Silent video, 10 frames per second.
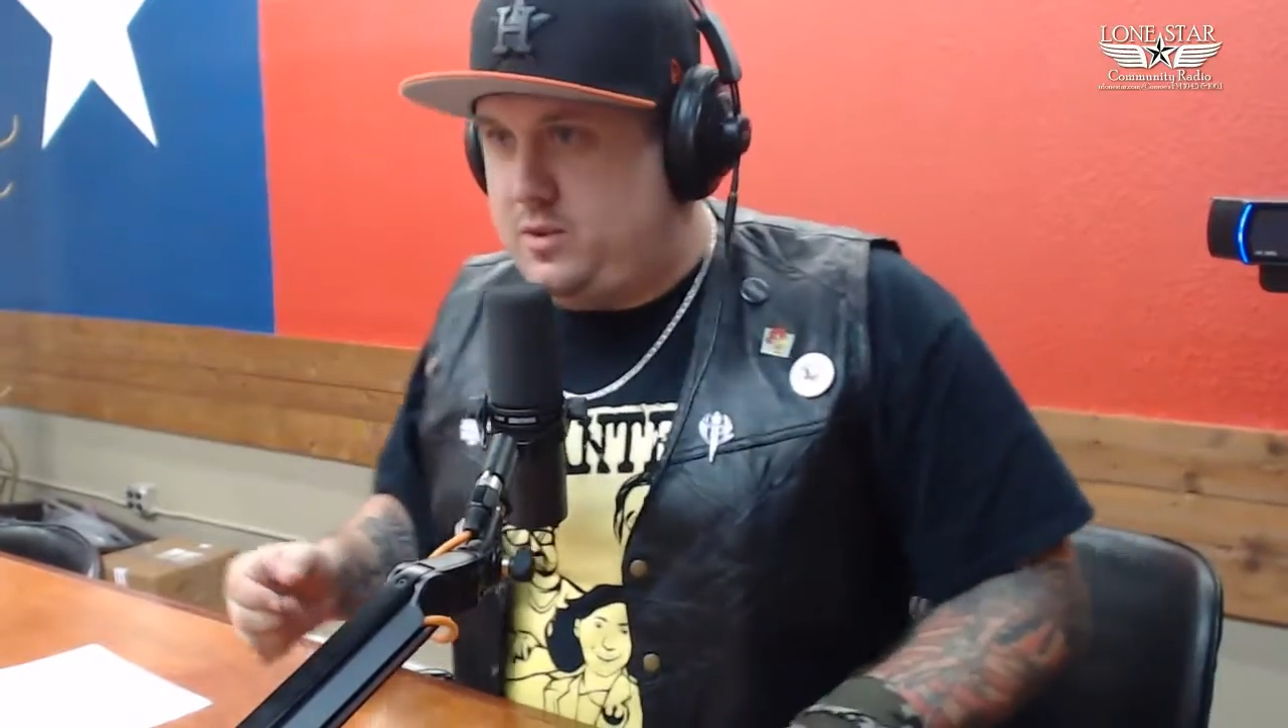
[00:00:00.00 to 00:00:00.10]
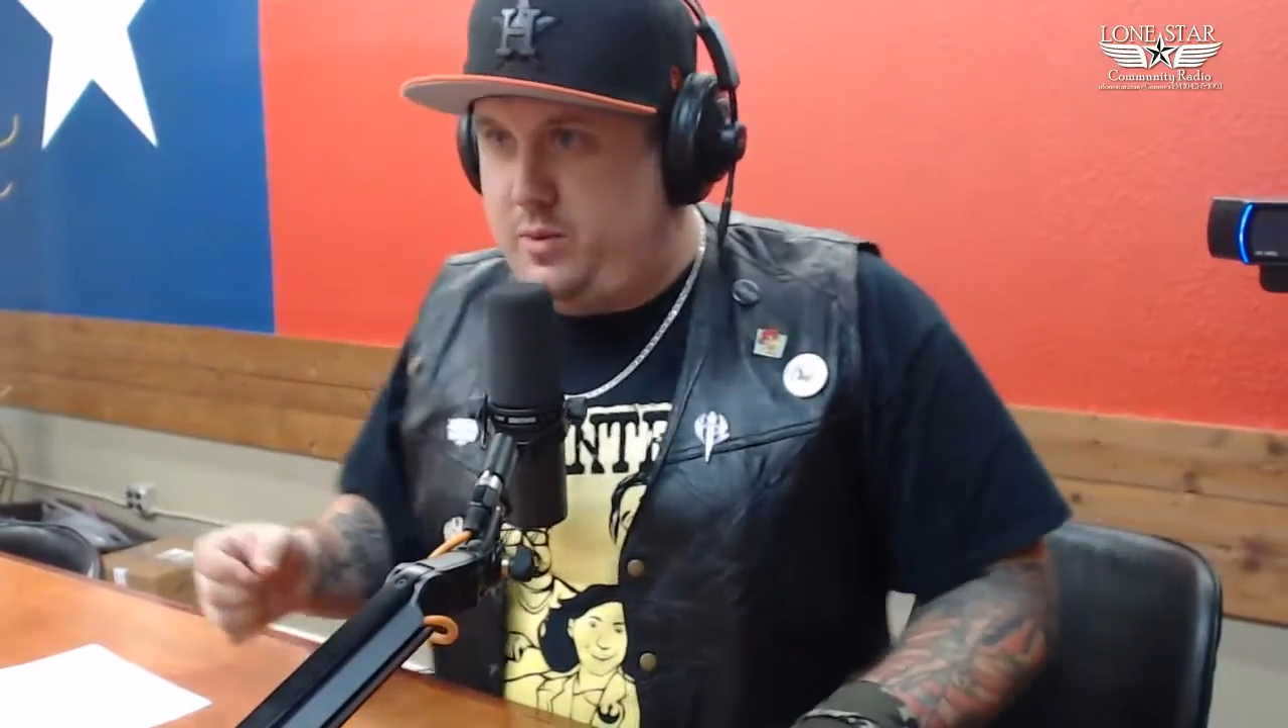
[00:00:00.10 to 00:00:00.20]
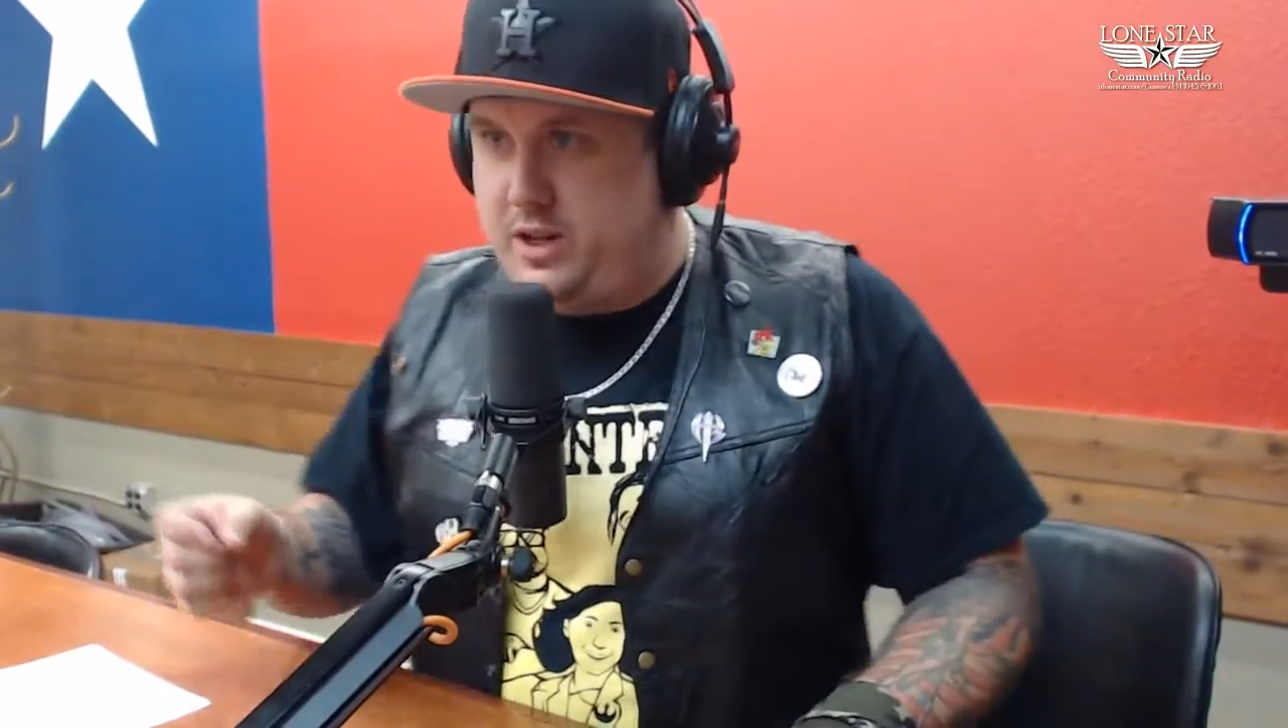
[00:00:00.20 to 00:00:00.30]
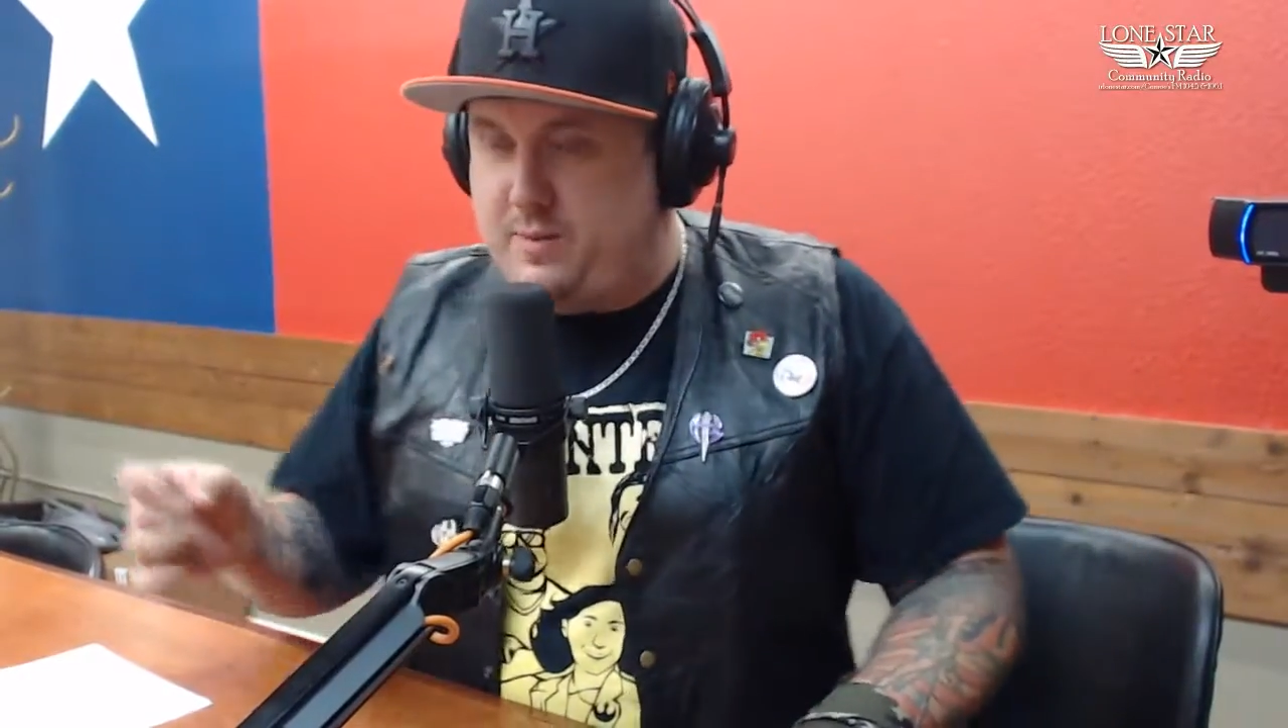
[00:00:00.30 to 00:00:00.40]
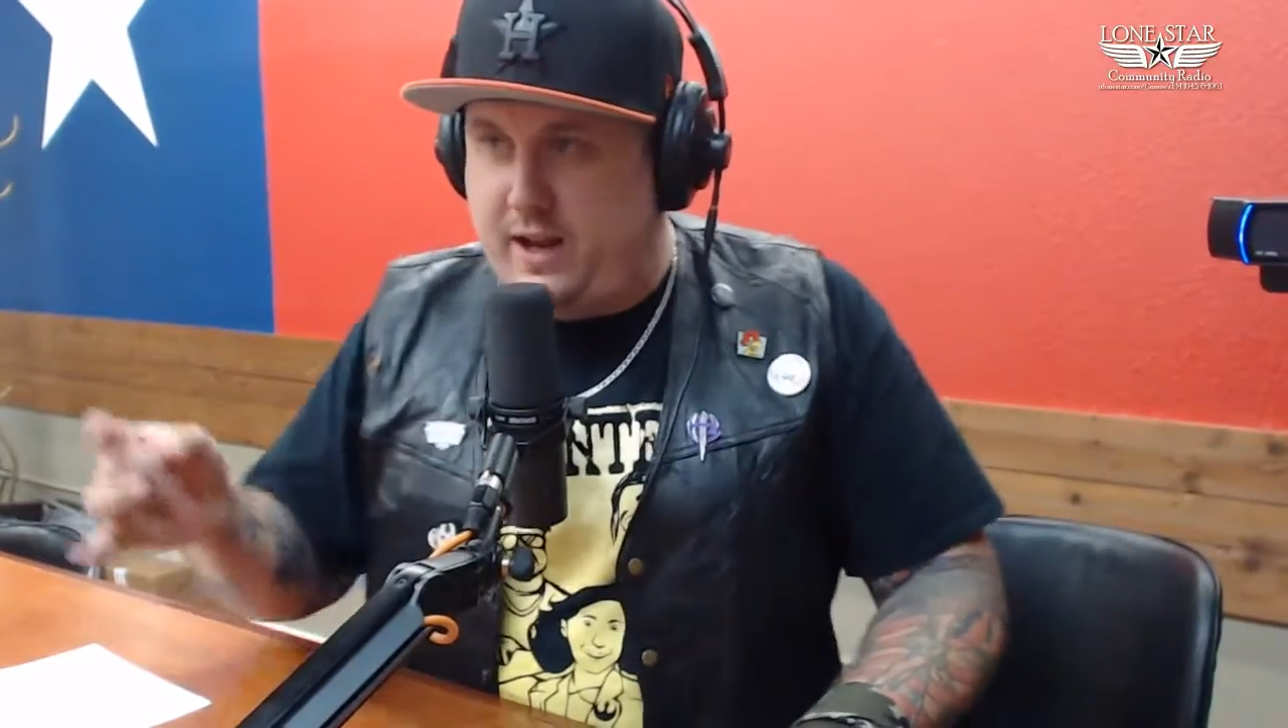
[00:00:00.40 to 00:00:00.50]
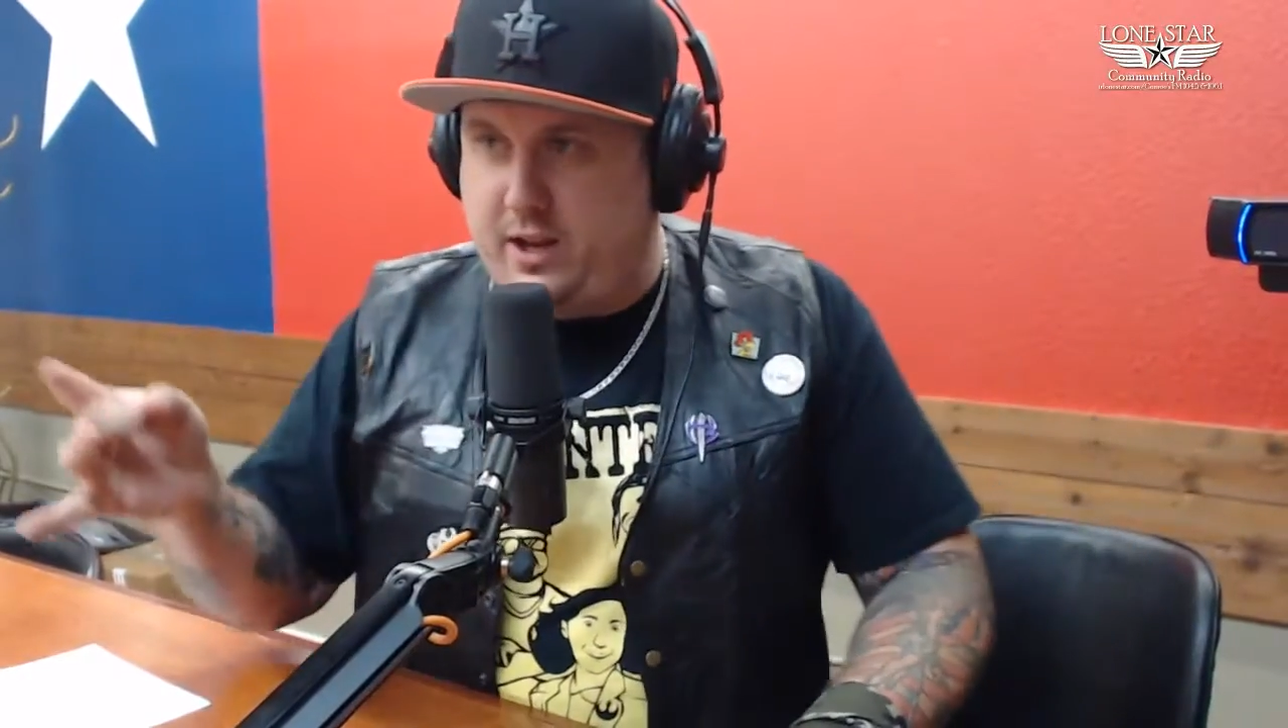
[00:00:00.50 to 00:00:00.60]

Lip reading: from me is my